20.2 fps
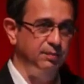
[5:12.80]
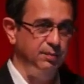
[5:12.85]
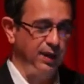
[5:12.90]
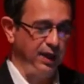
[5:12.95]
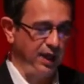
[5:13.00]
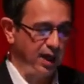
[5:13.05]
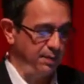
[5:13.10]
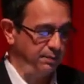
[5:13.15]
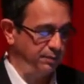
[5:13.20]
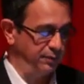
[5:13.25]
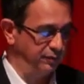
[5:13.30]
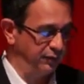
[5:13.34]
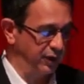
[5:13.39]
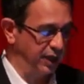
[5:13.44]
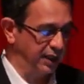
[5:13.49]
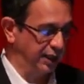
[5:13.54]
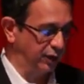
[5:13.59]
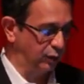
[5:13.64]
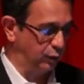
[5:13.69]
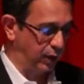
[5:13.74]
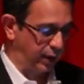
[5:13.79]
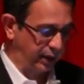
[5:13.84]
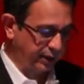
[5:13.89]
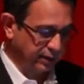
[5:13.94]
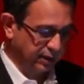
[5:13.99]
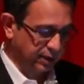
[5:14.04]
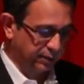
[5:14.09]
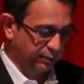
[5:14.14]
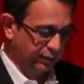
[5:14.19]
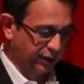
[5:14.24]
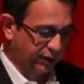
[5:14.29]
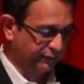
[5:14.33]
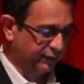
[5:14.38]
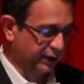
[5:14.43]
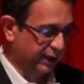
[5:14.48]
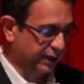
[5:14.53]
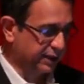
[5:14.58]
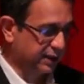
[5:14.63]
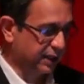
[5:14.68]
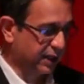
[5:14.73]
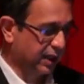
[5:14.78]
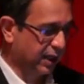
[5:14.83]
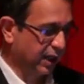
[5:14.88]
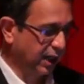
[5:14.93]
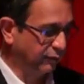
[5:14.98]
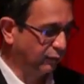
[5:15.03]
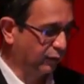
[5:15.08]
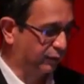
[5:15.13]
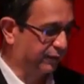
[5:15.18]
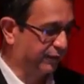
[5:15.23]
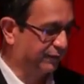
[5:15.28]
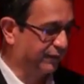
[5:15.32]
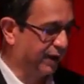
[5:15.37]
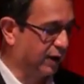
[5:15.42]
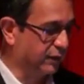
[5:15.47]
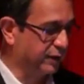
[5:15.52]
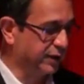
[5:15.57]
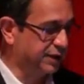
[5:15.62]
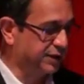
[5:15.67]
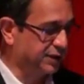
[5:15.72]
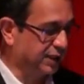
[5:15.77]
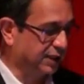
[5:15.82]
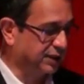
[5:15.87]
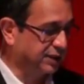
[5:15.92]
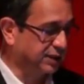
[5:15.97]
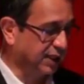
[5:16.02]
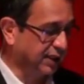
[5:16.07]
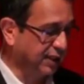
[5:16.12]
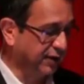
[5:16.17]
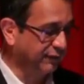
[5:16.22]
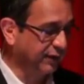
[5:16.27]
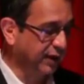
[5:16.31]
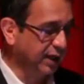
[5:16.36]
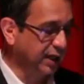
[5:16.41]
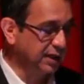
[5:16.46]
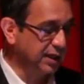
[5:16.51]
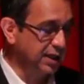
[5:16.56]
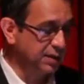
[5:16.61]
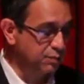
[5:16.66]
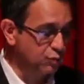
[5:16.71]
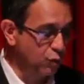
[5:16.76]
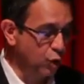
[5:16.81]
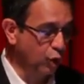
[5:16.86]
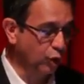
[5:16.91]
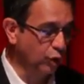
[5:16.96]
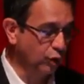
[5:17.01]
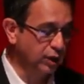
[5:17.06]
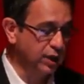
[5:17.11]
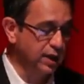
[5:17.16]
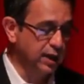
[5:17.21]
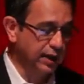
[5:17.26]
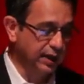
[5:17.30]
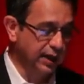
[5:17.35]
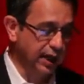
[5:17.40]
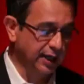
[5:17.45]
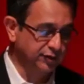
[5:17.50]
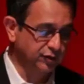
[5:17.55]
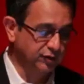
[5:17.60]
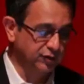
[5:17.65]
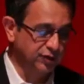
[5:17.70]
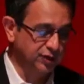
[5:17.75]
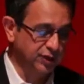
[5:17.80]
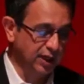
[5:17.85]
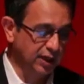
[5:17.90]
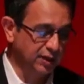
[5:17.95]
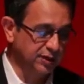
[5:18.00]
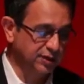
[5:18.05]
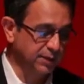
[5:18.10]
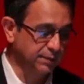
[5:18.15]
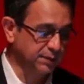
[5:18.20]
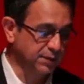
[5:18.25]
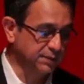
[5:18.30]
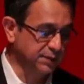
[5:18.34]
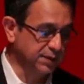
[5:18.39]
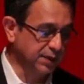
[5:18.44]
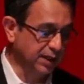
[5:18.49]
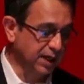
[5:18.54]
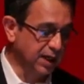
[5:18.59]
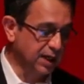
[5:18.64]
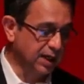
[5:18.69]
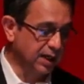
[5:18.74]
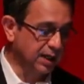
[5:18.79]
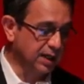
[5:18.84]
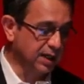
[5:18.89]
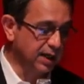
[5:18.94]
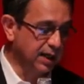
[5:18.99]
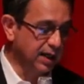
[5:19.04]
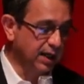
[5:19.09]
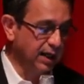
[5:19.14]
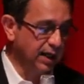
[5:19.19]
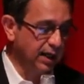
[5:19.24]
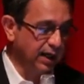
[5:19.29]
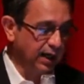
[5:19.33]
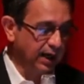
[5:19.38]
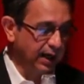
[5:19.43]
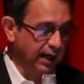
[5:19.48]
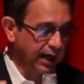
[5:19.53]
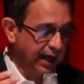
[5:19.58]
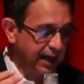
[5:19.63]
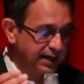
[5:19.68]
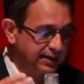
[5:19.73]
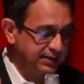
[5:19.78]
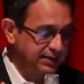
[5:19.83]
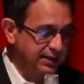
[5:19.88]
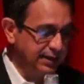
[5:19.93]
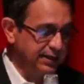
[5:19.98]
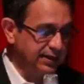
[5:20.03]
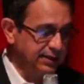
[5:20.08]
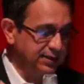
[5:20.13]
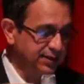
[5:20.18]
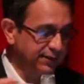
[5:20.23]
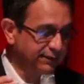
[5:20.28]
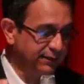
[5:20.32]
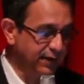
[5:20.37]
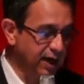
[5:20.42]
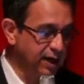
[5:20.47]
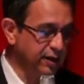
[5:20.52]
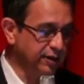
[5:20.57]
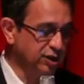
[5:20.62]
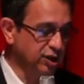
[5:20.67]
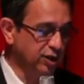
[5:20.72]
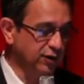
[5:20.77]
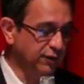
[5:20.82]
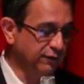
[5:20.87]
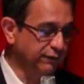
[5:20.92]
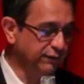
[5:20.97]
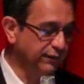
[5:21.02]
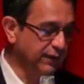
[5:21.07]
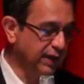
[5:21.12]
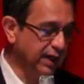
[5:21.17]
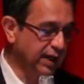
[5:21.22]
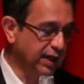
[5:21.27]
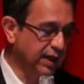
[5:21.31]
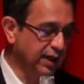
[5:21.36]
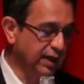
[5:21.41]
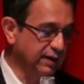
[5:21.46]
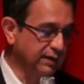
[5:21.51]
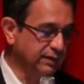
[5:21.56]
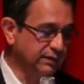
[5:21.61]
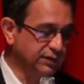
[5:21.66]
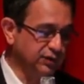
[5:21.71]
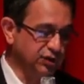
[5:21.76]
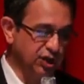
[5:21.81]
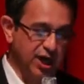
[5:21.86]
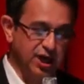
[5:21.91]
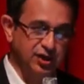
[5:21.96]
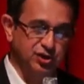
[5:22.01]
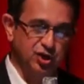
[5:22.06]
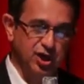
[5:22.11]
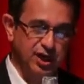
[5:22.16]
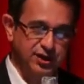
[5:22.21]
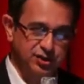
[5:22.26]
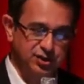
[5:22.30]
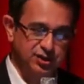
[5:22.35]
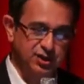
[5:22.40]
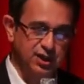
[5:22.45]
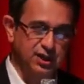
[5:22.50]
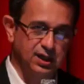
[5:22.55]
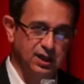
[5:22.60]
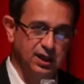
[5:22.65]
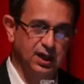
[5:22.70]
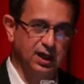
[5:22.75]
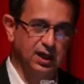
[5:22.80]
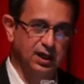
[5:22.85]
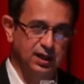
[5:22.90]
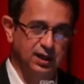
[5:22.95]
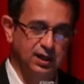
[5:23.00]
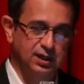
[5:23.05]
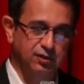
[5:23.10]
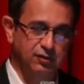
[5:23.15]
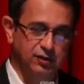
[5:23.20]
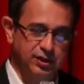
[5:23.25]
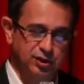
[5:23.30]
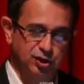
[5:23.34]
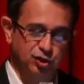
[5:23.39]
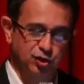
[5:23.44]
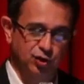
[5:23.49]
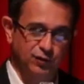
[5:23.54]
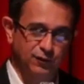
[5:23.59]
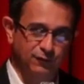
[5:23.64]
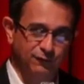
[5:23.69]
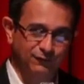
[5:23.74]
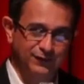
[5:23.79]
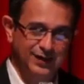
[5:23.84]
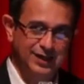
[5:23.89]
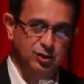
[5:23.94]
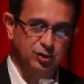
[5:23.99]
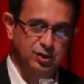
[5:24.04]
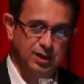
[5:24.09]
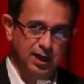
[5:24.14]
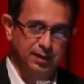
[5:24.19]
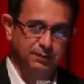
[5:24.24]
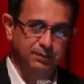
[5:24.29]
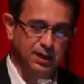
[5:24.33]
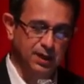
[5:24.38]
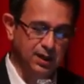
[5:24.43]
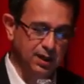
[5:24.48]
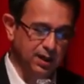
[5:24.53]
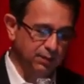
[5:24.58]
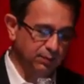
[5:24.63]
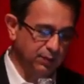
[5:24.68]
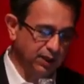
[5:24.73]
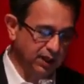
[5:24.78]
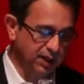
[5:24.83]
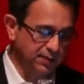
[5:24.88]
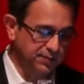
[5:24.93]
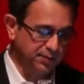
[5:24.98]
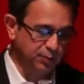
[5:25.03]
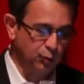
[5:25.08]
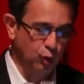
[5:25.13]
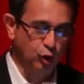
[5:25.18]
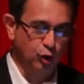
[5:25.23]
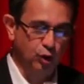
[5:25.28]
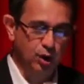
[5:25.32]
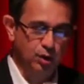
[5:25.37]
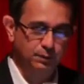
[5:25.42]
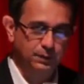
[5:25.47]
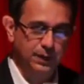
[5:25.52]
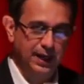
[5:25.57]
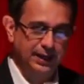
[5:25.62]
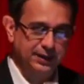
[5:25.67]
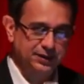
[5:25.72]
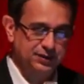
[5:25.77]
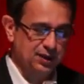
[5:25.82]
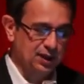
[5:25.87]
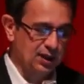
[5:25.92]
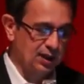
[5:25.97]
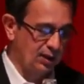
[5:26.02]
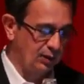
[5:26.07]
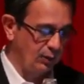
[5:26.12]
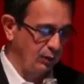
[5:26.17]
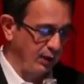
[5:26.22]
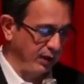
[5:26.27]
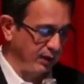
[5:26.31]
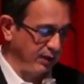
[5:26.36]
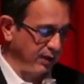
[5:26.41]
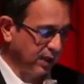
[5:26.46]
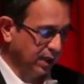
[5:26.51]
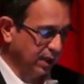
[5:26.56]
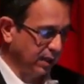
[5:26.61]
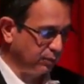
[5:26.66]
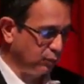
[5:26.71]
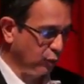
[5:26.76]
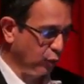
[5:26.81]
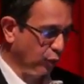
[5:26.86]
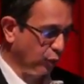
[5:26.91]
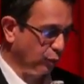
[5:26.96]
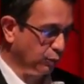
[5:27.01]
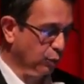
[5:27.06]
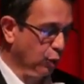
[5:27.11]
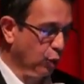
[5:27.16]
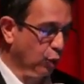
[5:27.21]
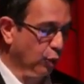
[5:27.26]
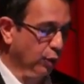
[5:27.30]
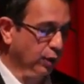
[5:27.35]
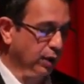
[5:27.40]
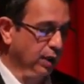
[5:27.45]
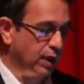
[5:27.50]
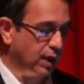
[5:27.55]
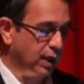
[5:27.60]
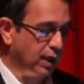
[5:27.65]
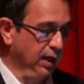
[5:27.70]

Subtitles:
become really quite prevalent. And what we found is that significantly more gastrointestinal symptoms occur as the severity of JHS increases, or the phenotype becomes more complex with more and more